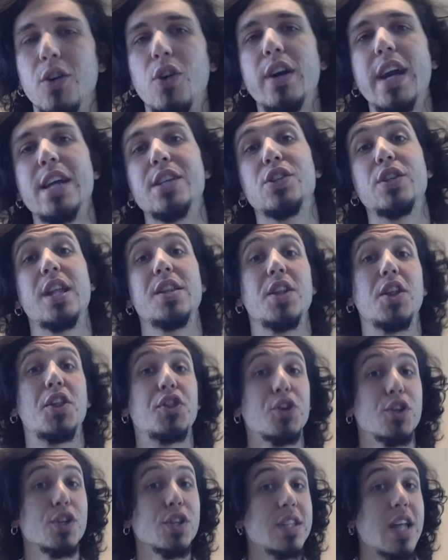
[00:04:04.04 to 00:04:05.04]
Okay, so then the
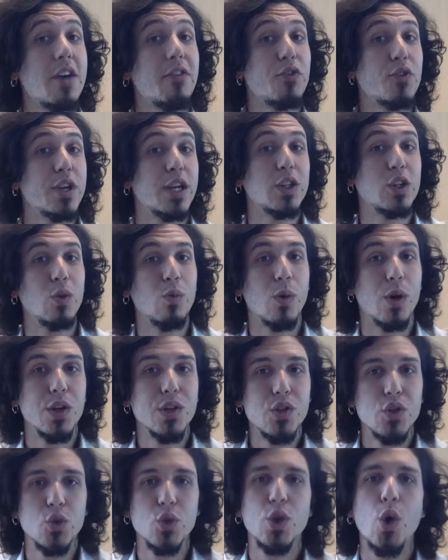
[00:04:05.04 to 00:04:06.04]
third step for Inktom
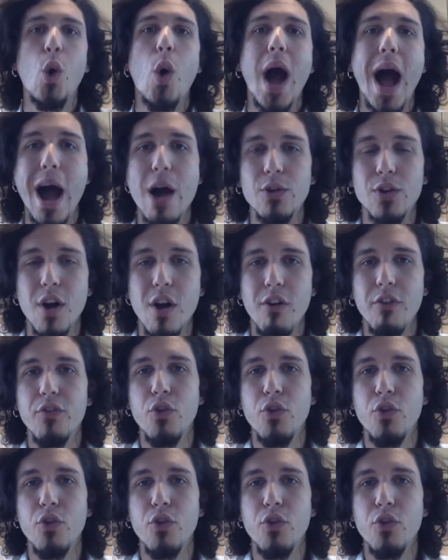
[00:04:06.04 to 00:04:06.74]
was to go out